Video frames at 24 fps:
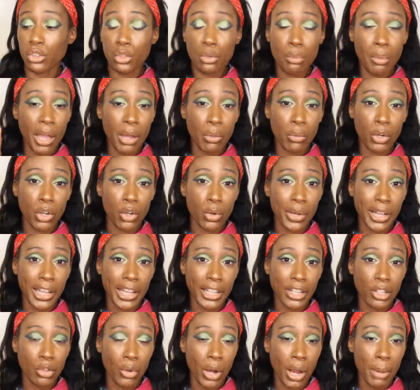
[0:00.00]
you might want to go
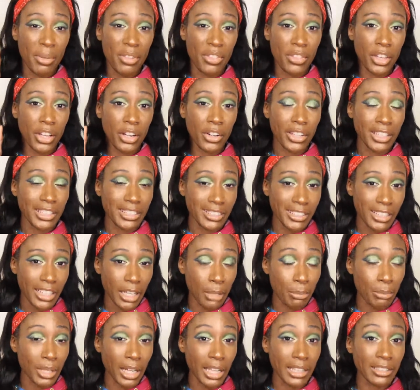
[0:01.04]
ahead and grab it there
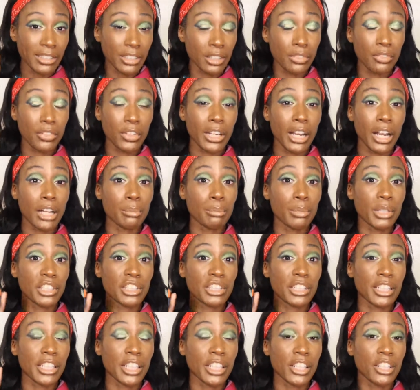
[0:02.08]
instead. But I still figured I'd
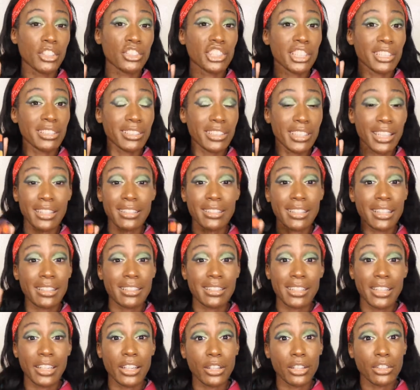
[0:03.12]
mention it here just in case that
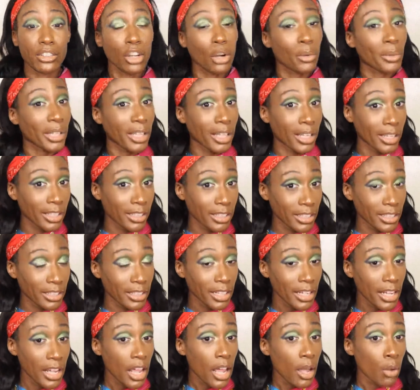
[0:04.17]
sale has already ended
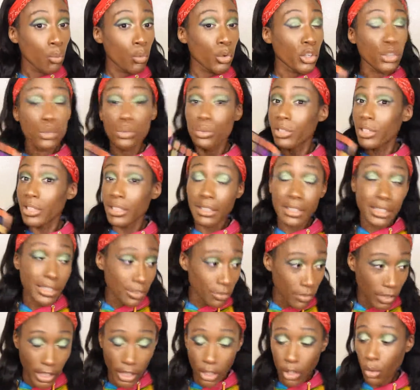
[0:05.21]
when you see this
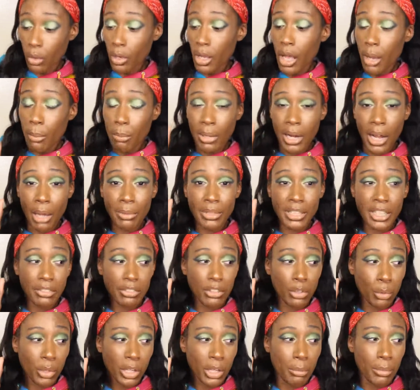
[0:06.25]
video. But I would
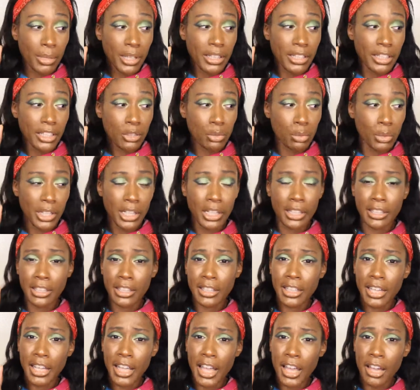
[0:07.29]
definitely recommend this one. And
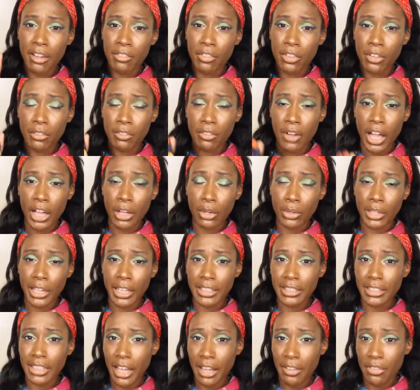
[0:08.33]
then they have the
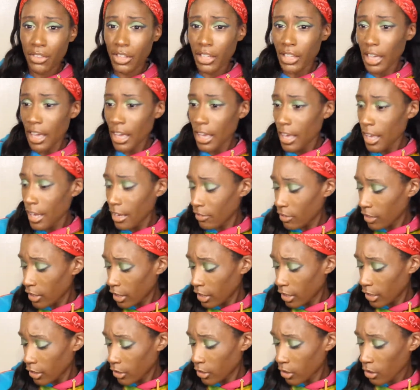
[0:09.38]
Violet. I think I have it
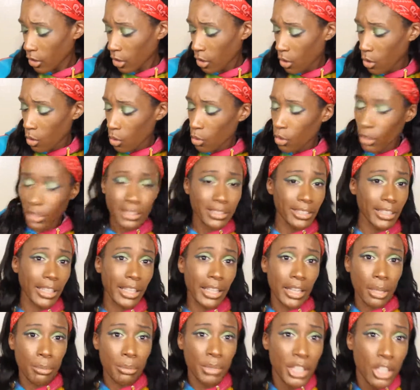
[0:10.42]
here. Hold on a second. Let me